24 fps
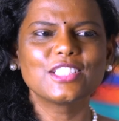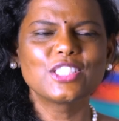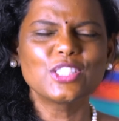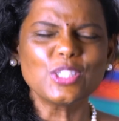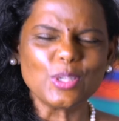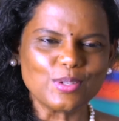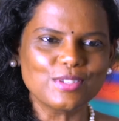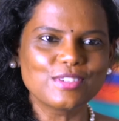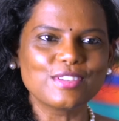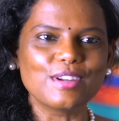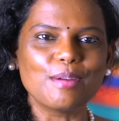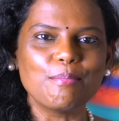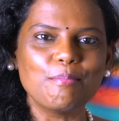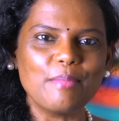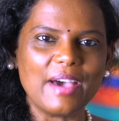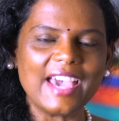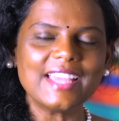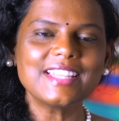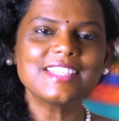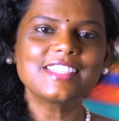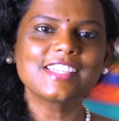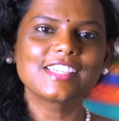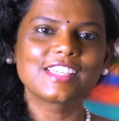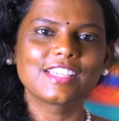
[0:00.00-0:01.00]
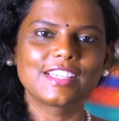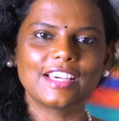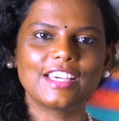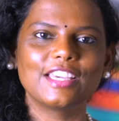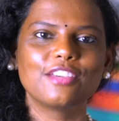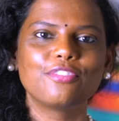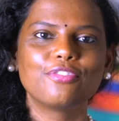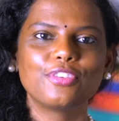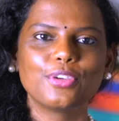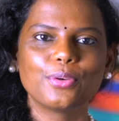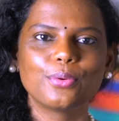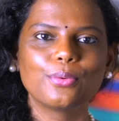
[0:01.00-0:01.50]
so dramatic
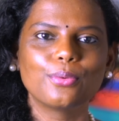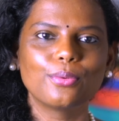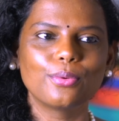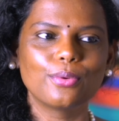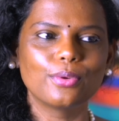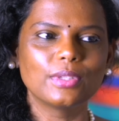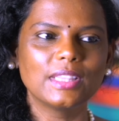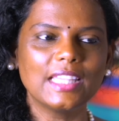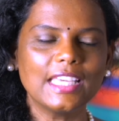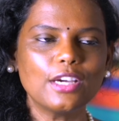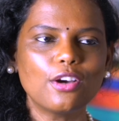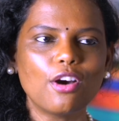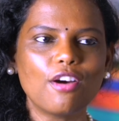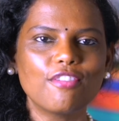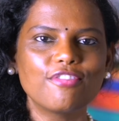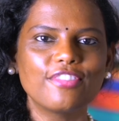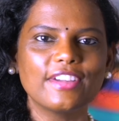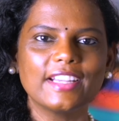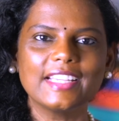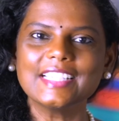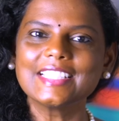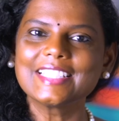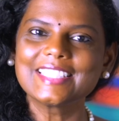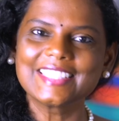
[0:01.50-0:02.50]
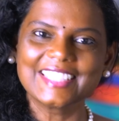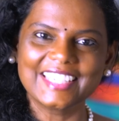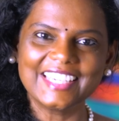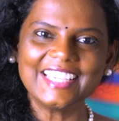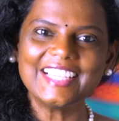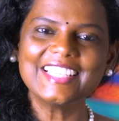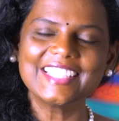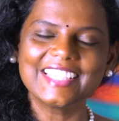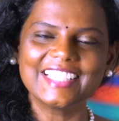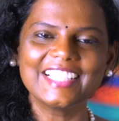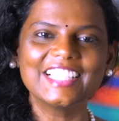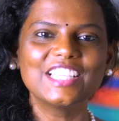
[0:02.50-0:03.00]
if you think of it it's
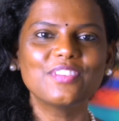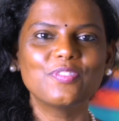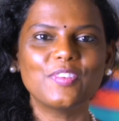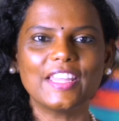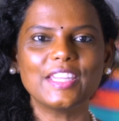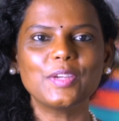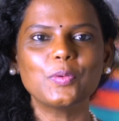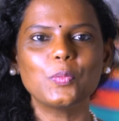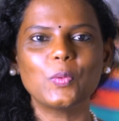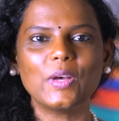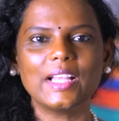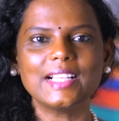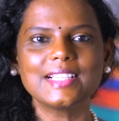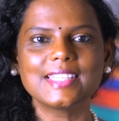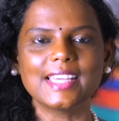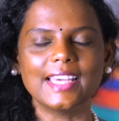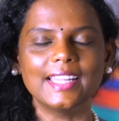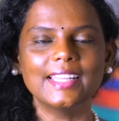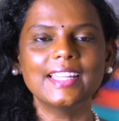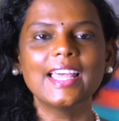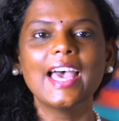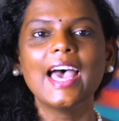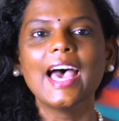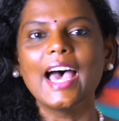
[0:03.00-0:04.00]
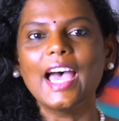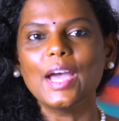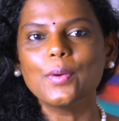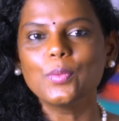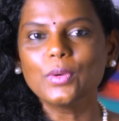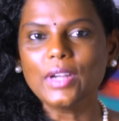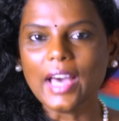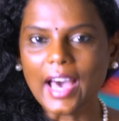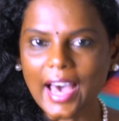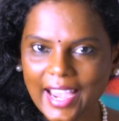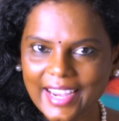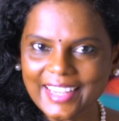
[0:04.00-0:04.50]
really really very well done i
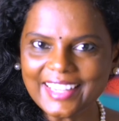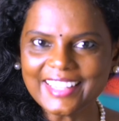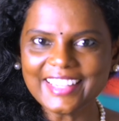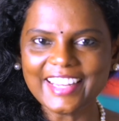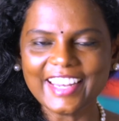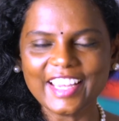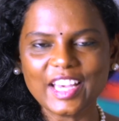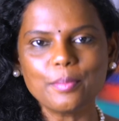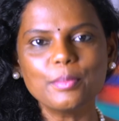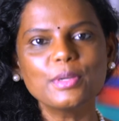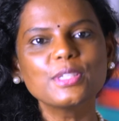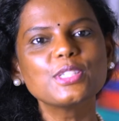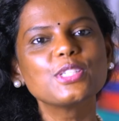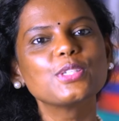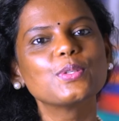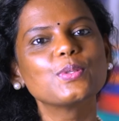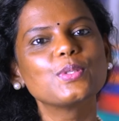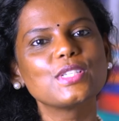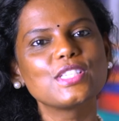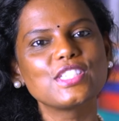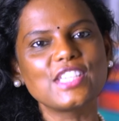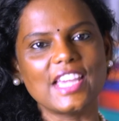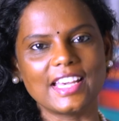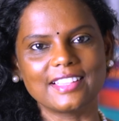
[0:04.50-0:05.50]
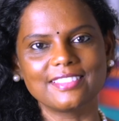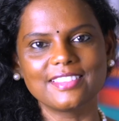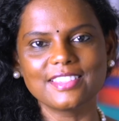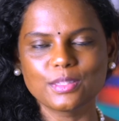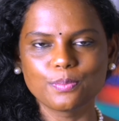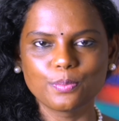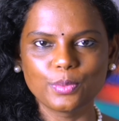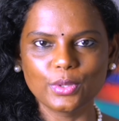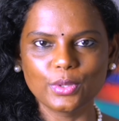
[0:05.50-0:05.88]
would highly recommend you to check this